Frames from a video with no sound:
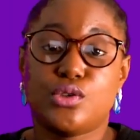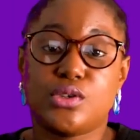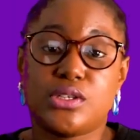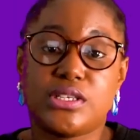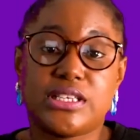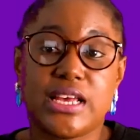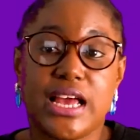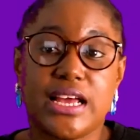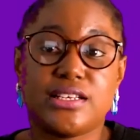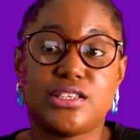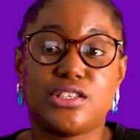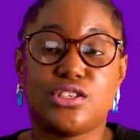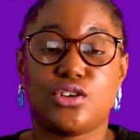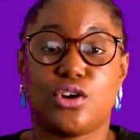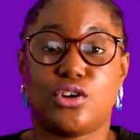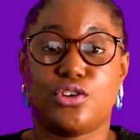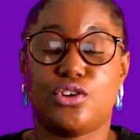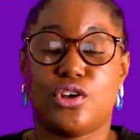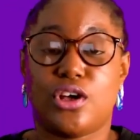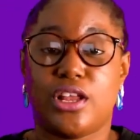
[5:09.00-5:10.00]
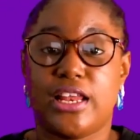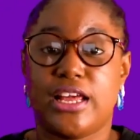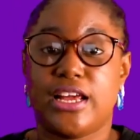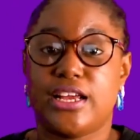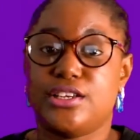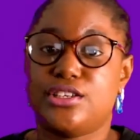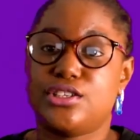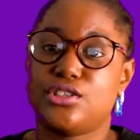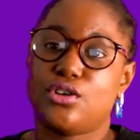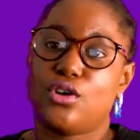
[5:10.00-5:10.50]
to test your
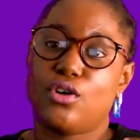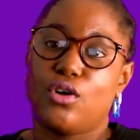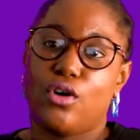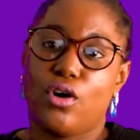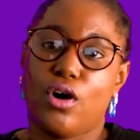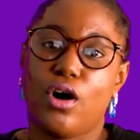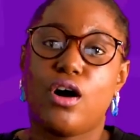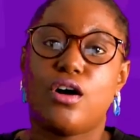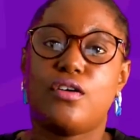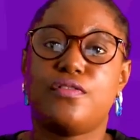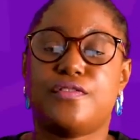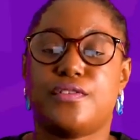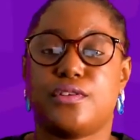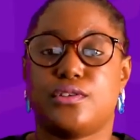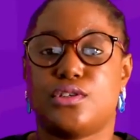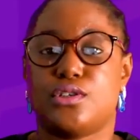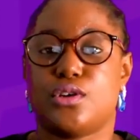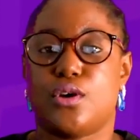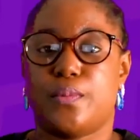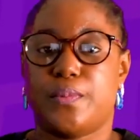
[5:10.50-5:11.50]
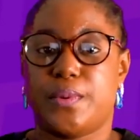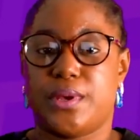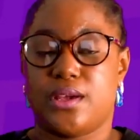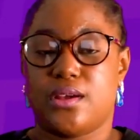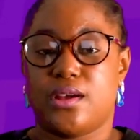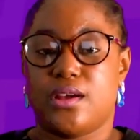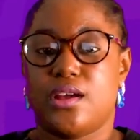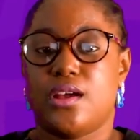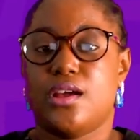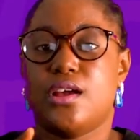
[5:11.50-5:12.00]
knowledge of the topic.
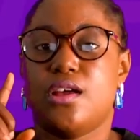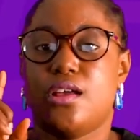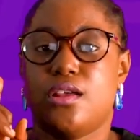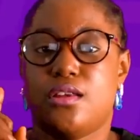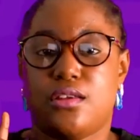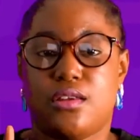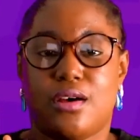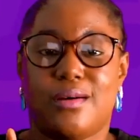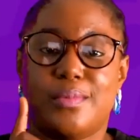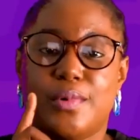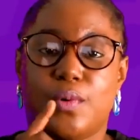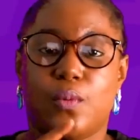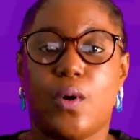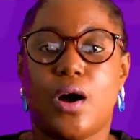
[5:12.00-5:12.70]
Number